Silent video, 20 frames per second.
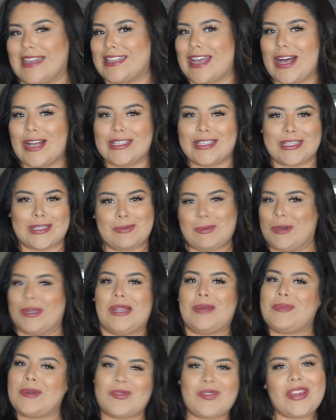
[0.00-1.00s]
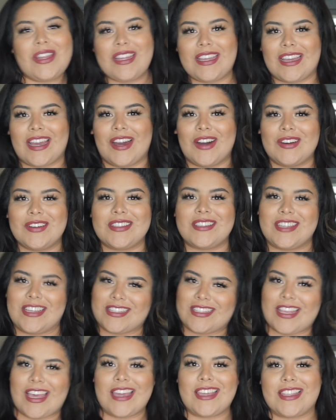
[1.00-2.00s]
I'll just put up a video
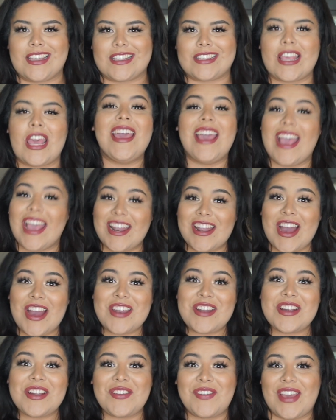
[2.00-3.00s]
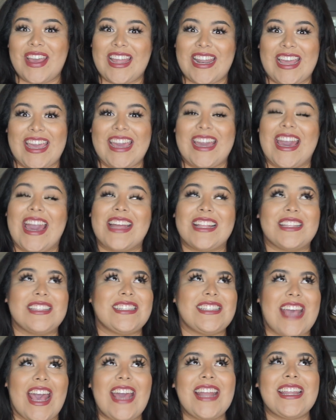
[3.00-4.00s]
just like this. In honor of hitting
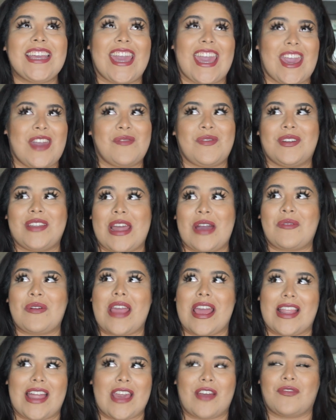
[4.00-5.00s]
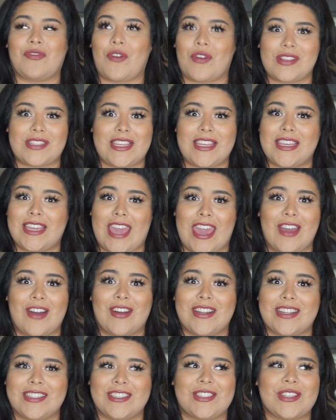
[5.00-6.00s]
10K, well now we're at like 14K on
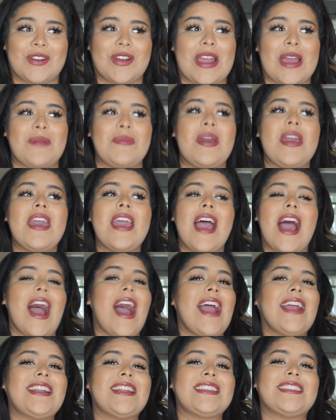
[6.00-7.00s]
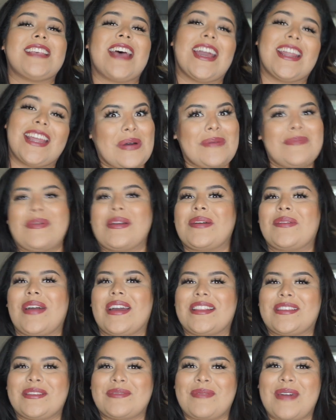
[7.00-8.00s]
Instagram, I decided to put a
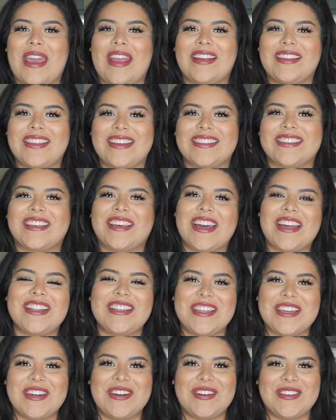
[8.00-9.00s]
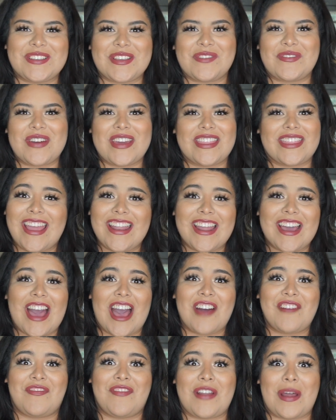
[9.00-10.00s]
way to pair this good news with
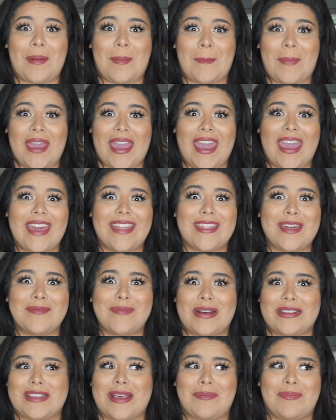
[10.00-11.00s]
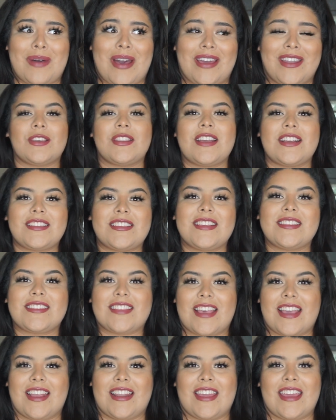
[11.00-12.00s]
a frappe de mazapan. So there's this
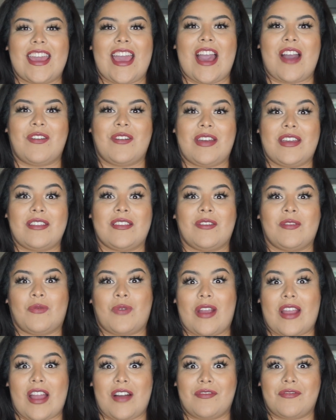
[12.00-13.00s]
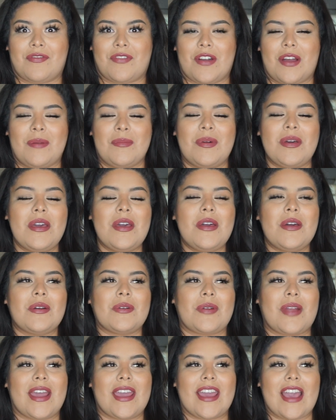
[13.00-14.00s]
lady out in where I'm from,
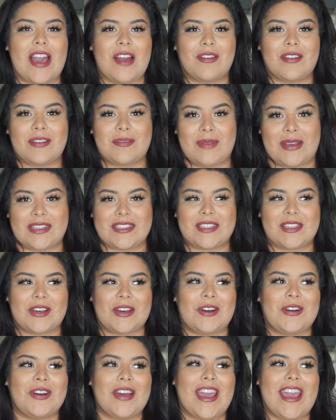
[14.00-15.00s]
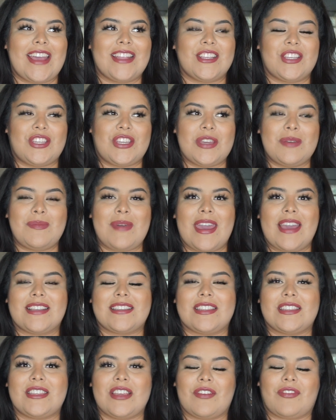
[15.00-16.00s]
right, out in Mexico, and she
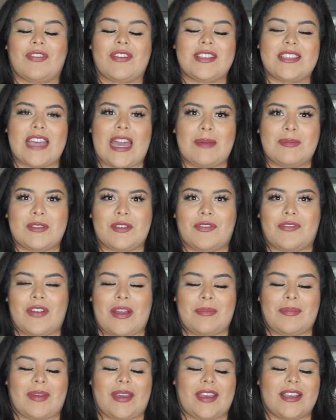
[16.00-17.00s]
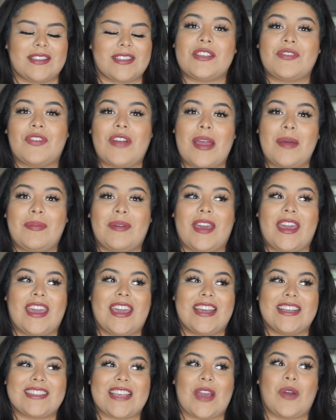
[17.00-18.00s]
makes different types of frappes. Frappe
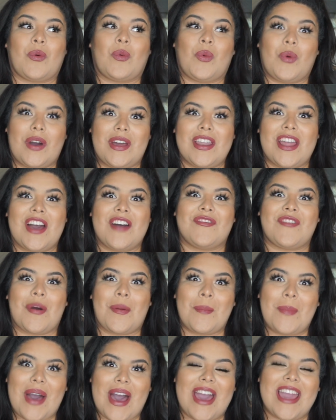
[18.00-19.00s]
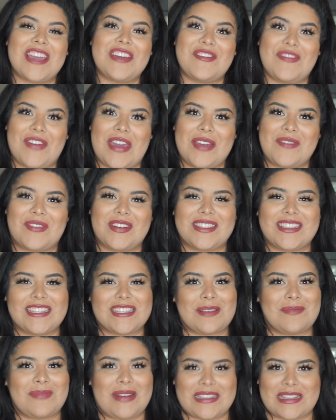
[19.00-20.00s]
is like one of my favorites. It's a
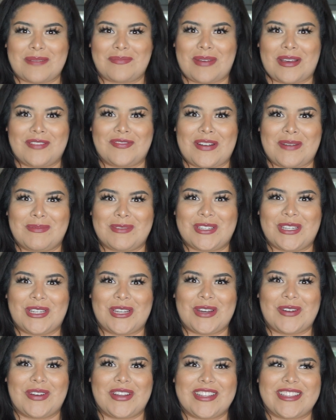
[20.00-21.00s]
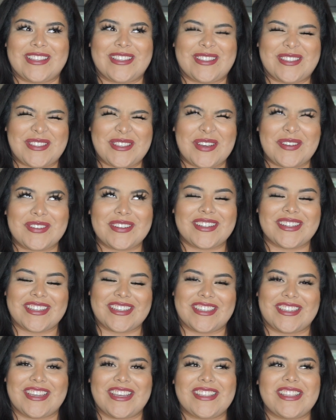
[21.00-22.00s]
mazapan frappuccino and it's so
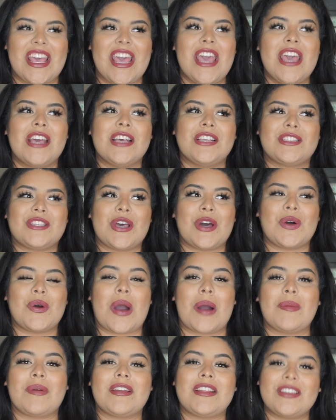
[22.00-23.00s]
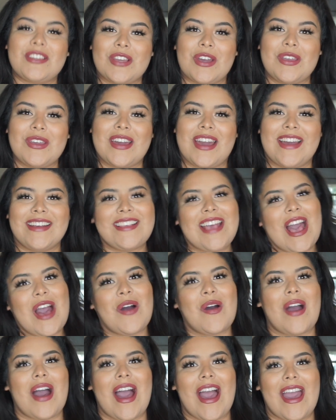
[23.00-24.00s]
delicious. So I'm gonna show you guys
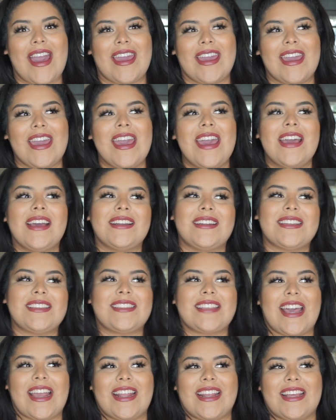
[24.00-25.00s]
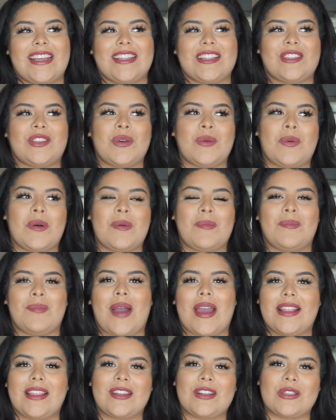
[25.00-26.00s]
how I decided to put
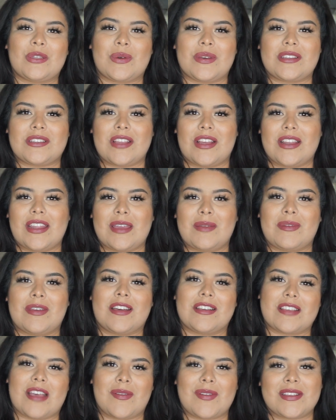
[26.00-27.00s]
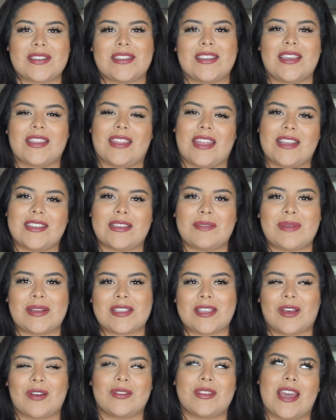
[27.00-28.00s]
my little twist on it, because obviously things in
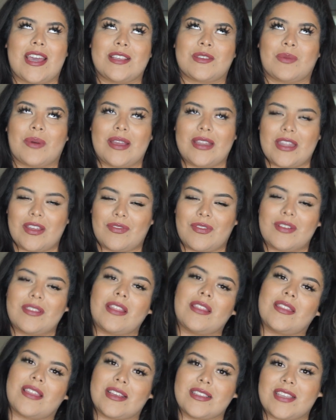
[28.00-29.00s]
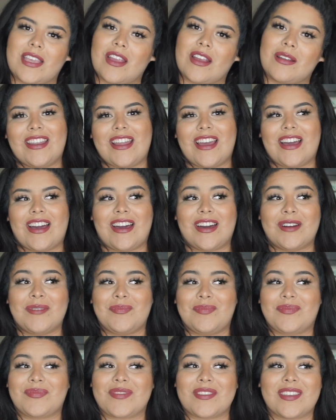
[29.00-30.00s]
Mexico taste way different than things here in the
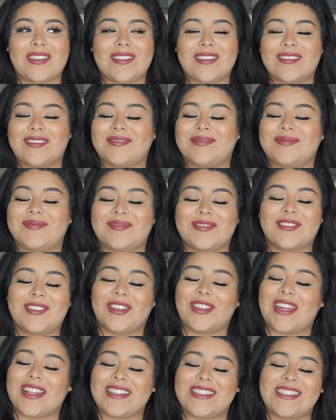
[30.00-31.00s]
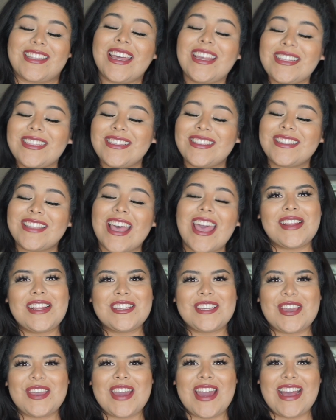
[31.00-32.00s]
United States. I'm
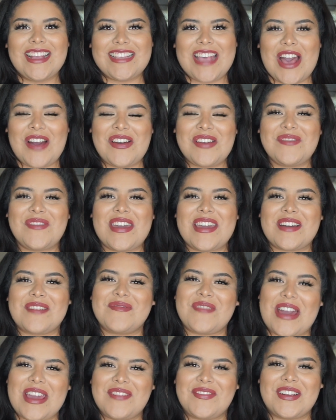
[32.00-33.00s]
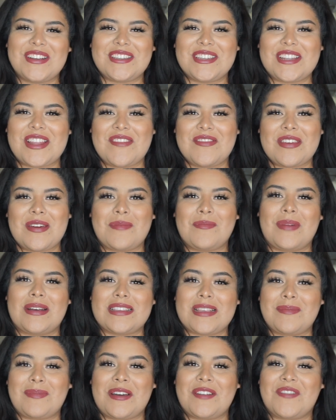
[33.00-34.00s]
gonna show you guys how I make my version of the
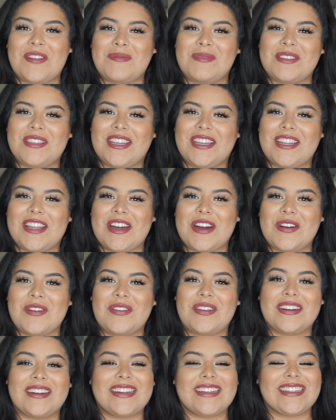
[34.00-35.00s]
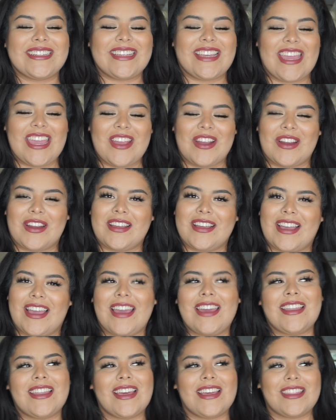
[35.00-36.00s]
mazapan frappuccino here
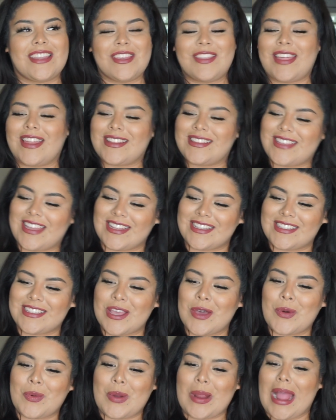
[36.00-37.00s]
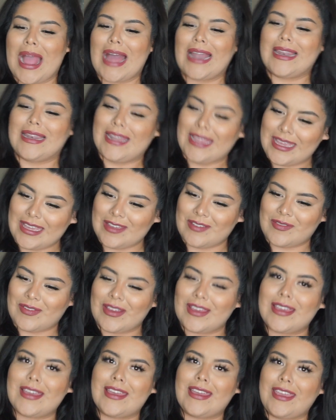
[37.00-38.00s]
in the United States, where I live,
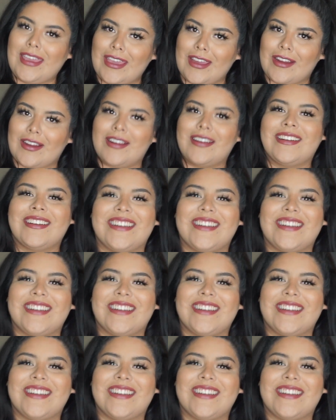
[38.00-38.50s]
here.